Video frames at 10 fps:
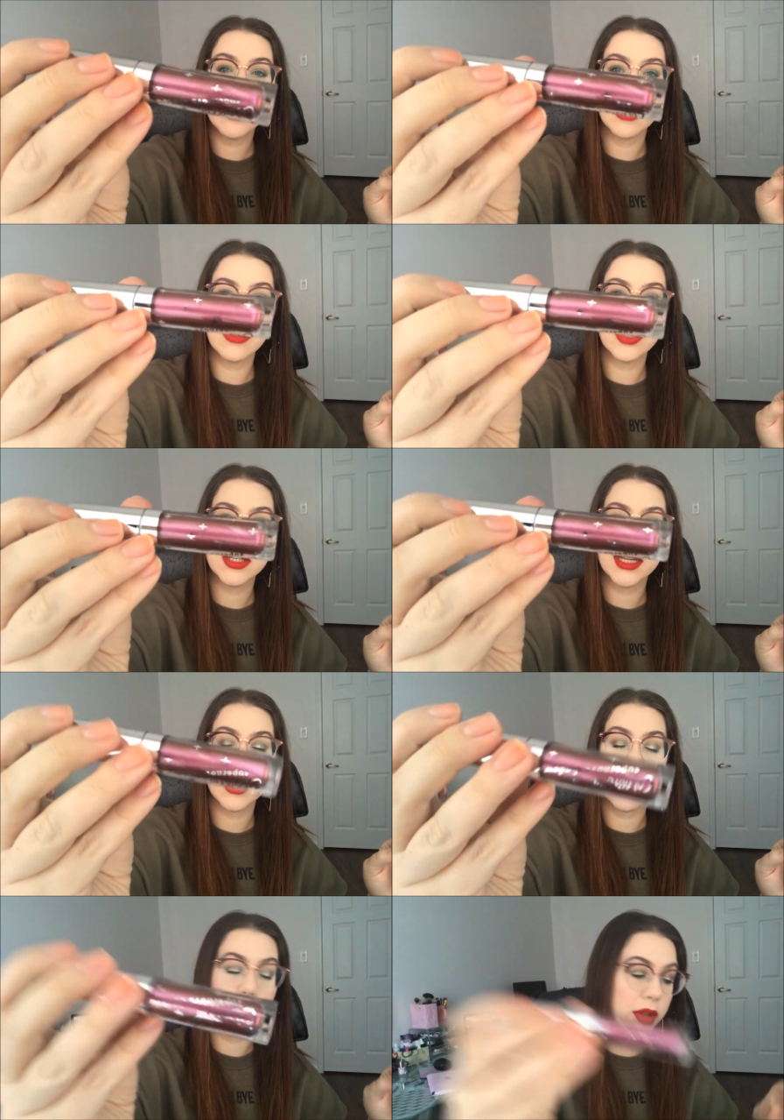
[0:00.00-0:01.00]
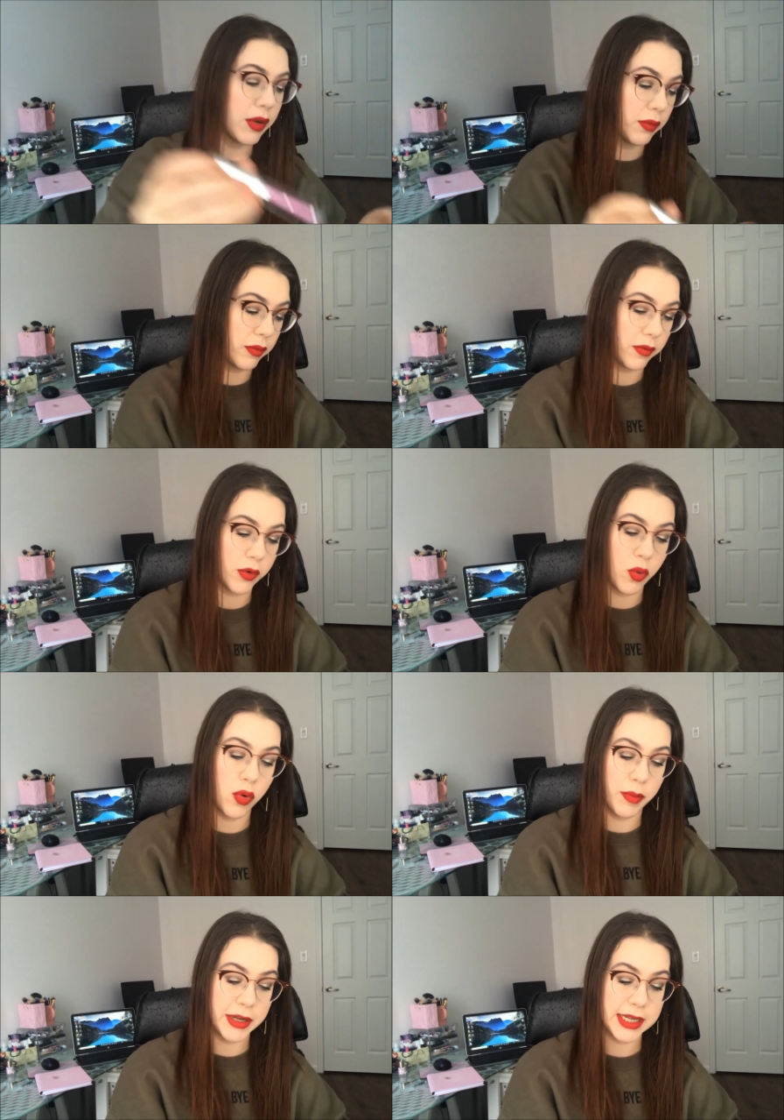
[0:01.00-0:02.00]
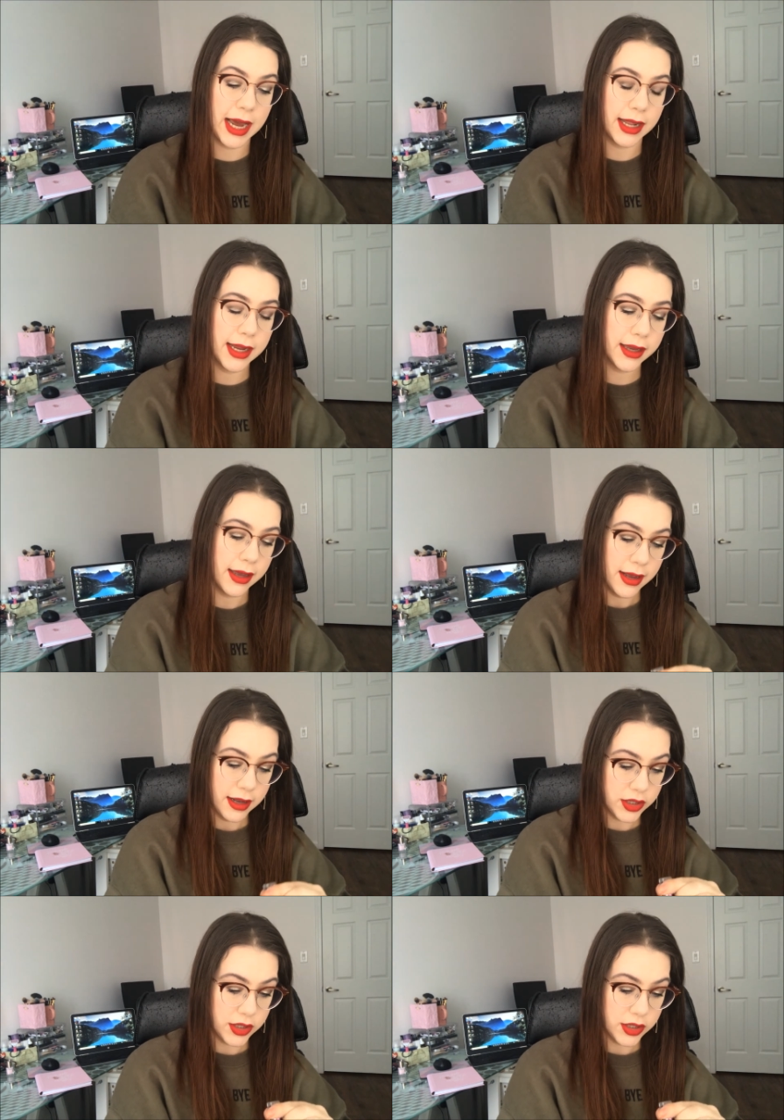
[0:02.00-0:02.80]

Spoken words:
I think they're just like a really cool metallic.